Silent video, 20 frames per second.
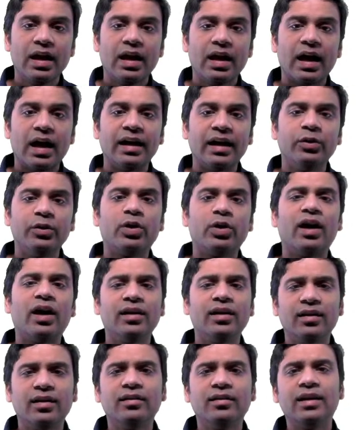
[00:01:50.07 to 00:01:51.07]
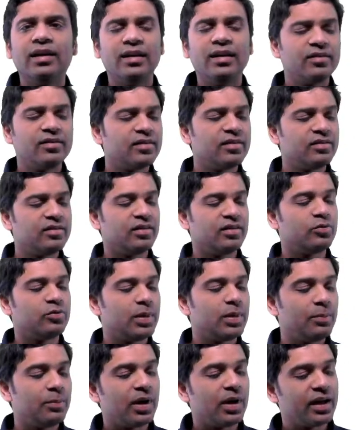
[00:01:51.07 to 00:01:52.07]
And you can't learn the indices just
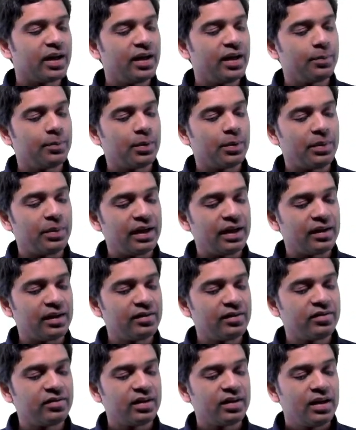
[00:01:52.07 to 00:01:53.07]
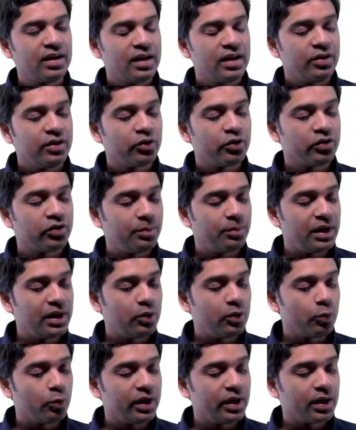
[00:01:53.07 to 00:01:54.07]
by mugging up a big list. You should be
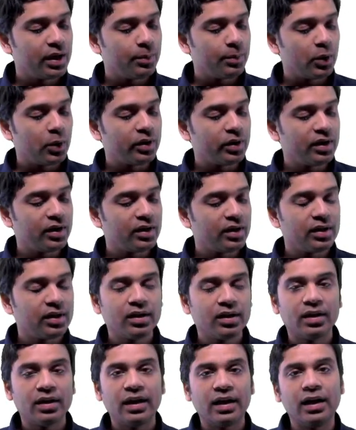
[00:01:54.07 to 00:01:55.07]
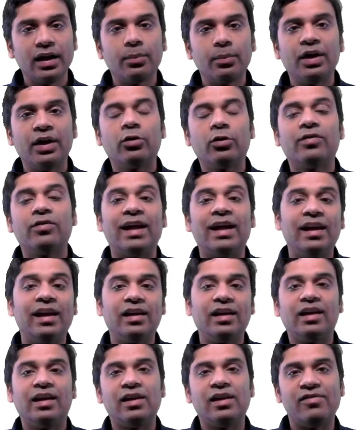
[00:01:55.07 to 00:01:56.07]
knowing about it in a bit of
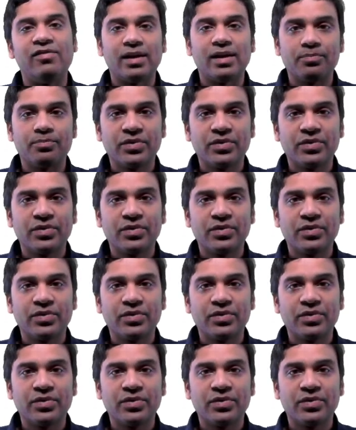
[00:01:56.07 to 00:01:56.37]
analytical way.